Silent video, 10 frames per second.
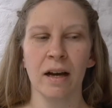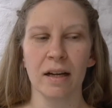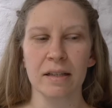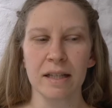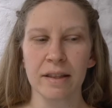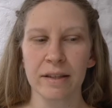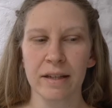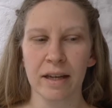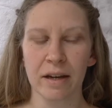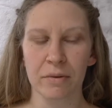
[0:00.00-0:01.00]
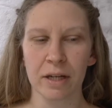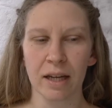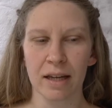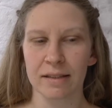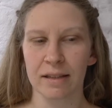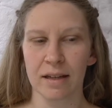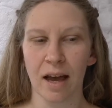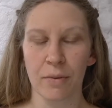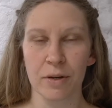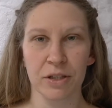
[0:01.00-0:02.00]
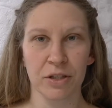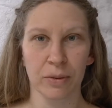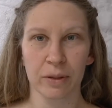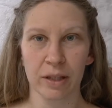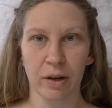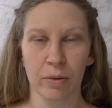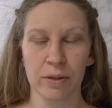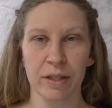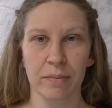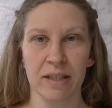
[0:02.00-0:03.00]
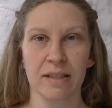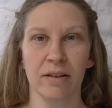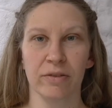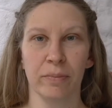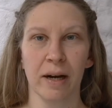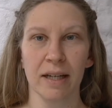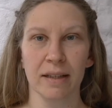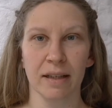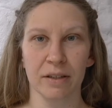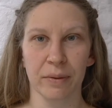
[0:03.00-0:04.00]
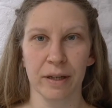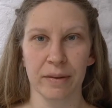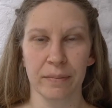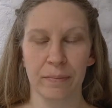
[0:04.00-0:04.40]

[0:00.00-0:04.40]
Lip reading: Until the day I realized that I was totally holding myself back that way.